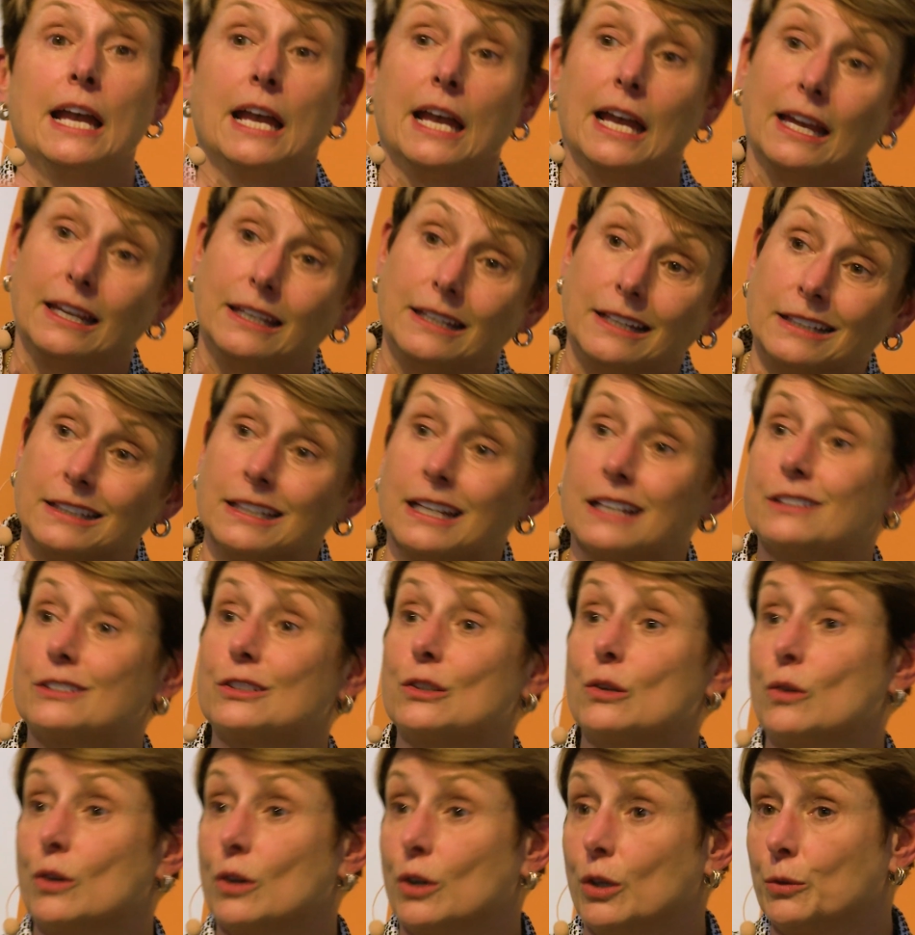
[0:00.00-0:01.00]
In a not
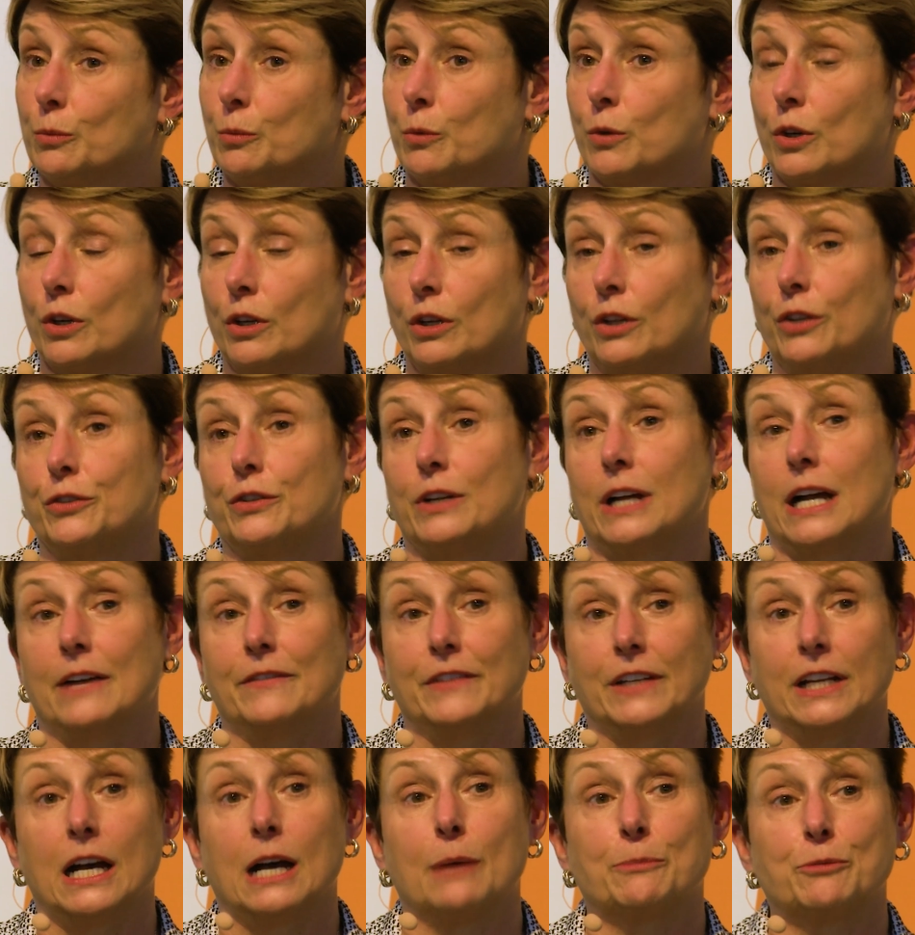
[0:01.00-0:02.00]
so great world, you have
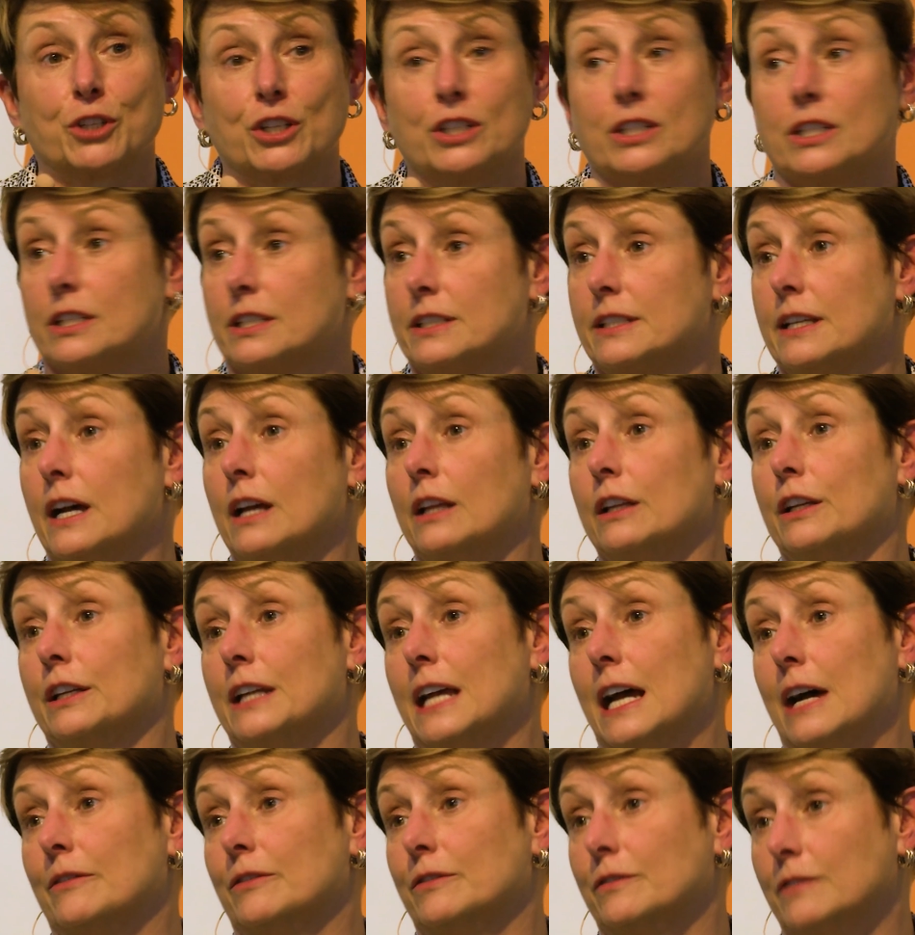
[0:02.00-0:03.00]
an option to sell and
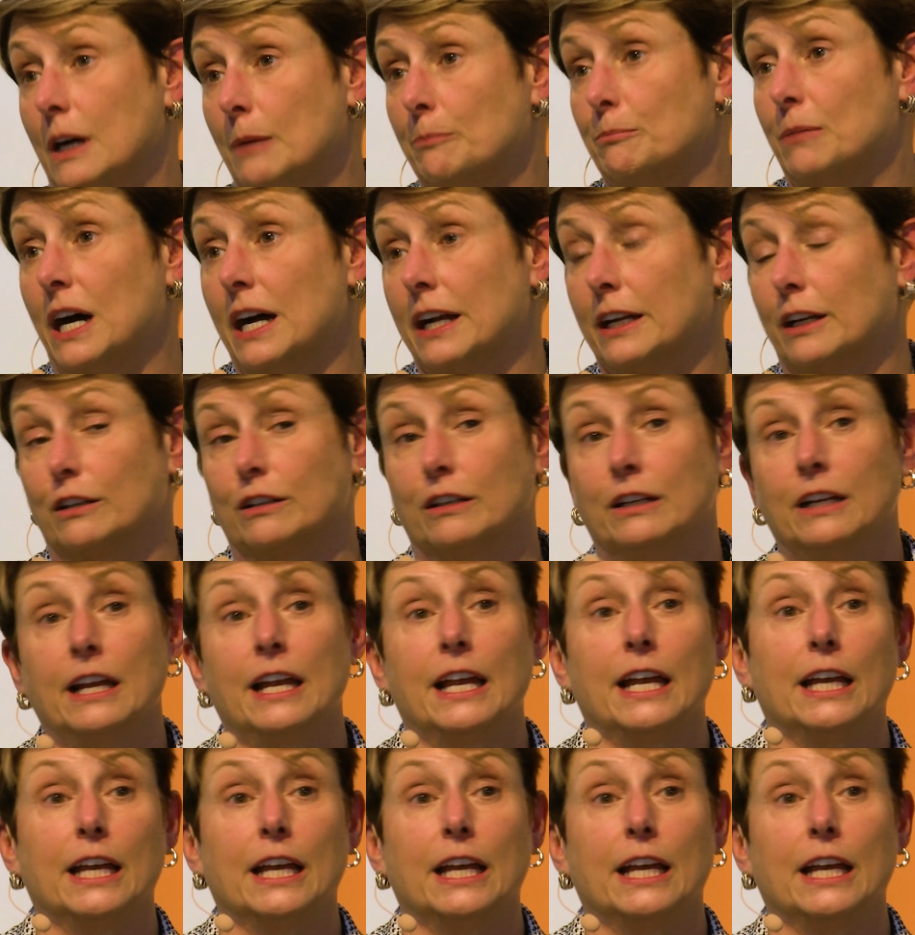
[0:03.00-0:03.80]
have a buyer.